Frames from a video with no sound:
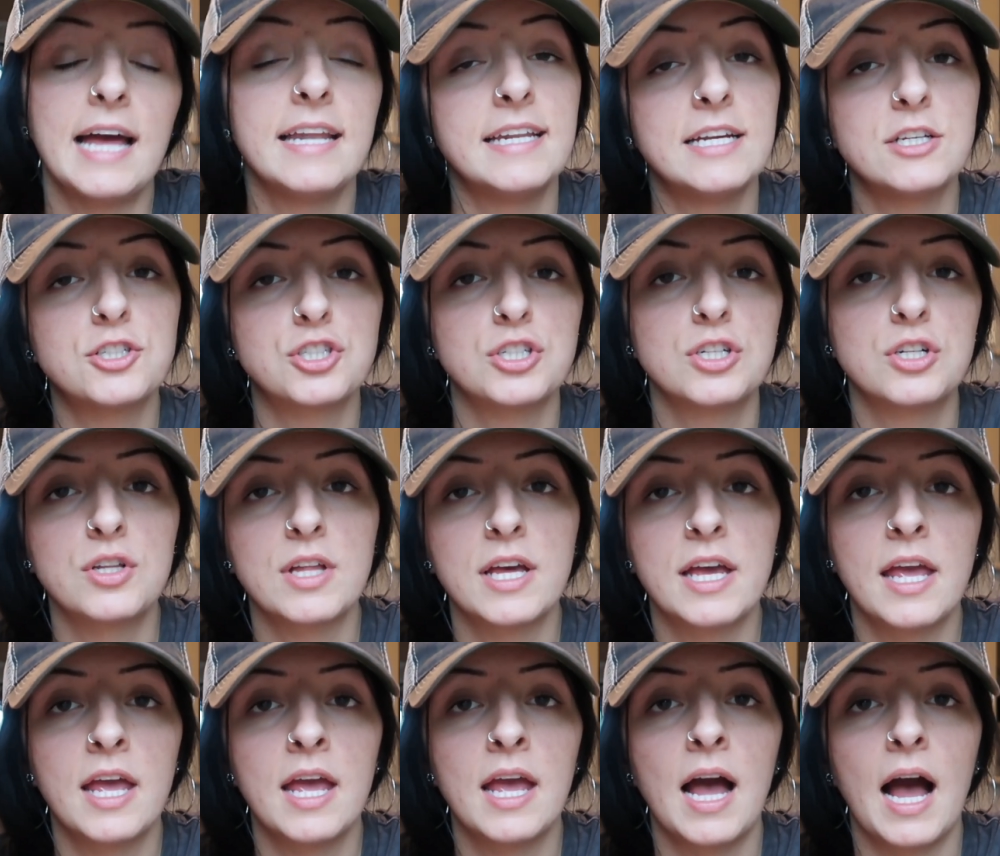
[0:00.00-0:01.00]

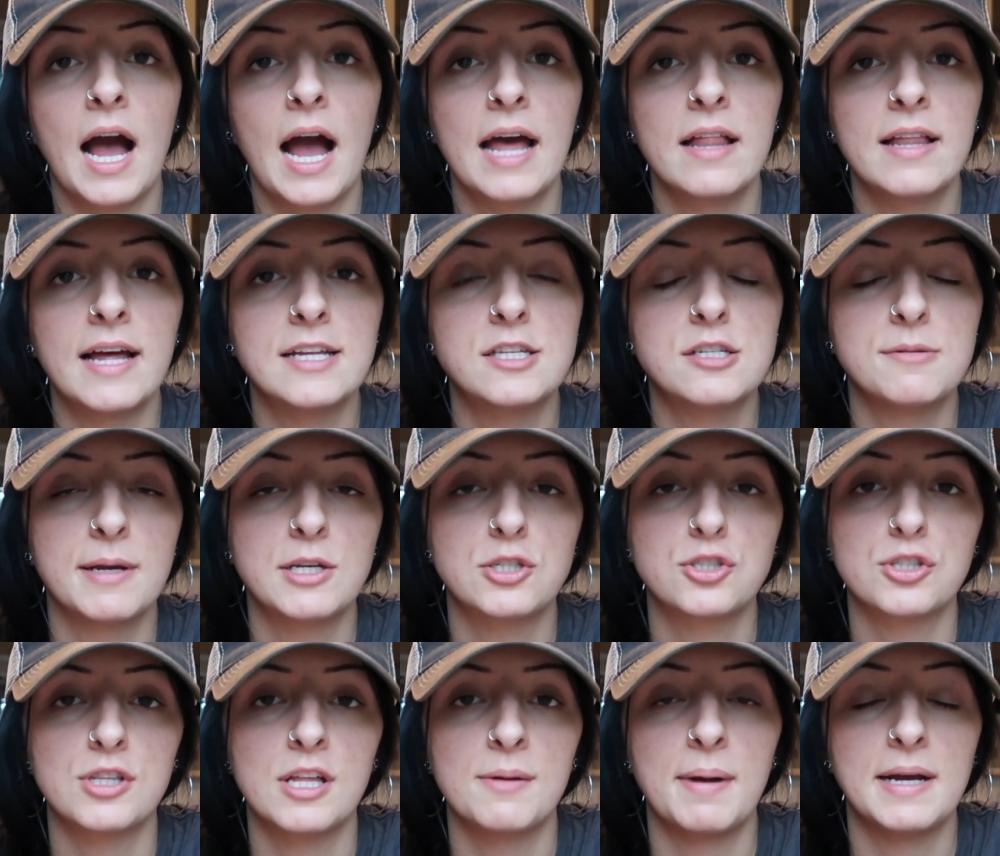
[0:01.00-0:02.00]
Additionally, I like to make
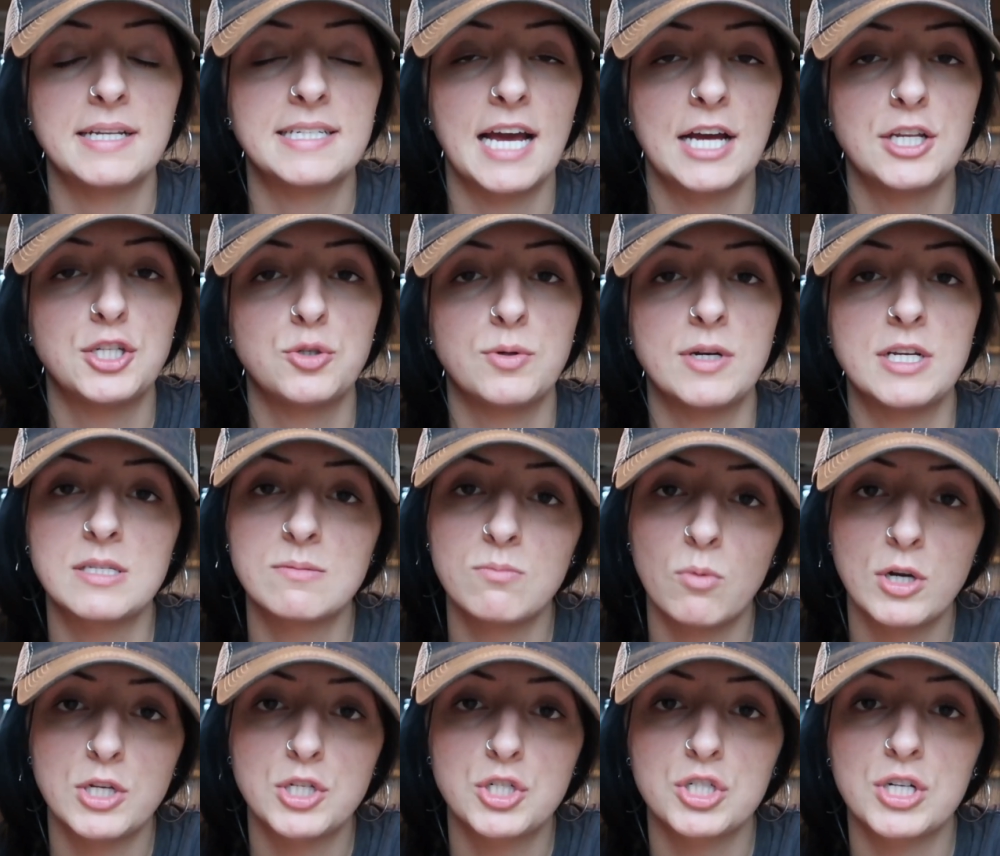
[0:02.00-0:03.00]
sure that my tattoo is
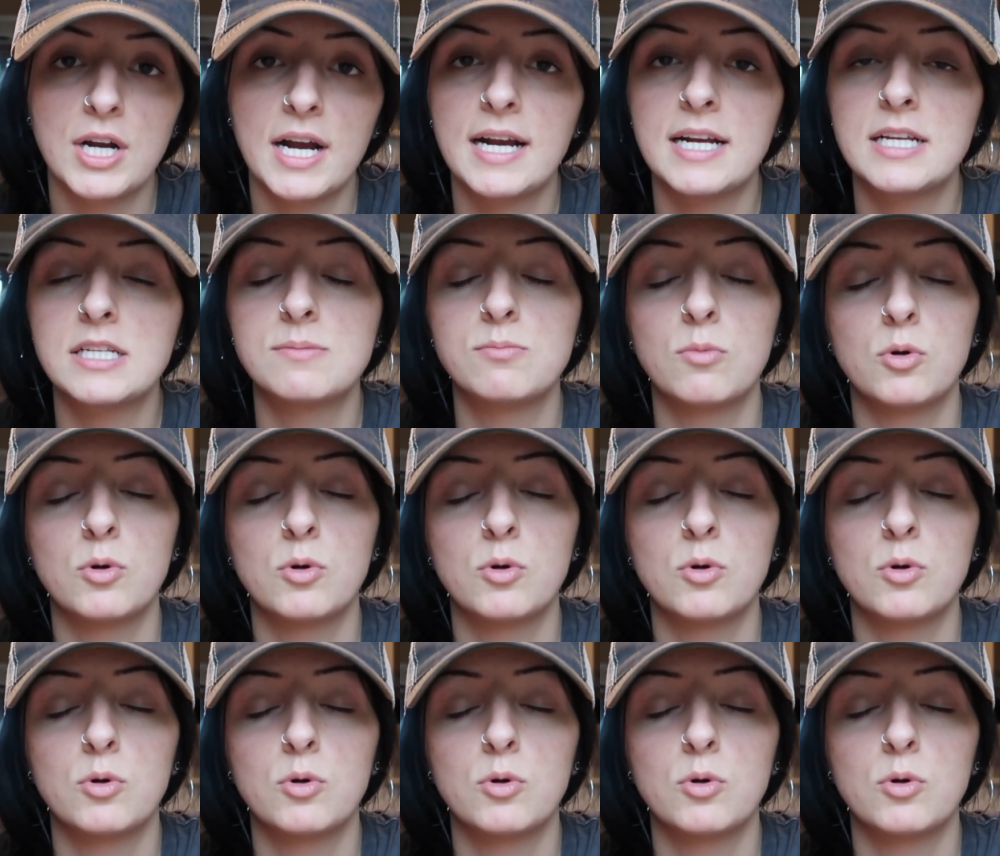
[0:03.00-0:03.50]
moisturized.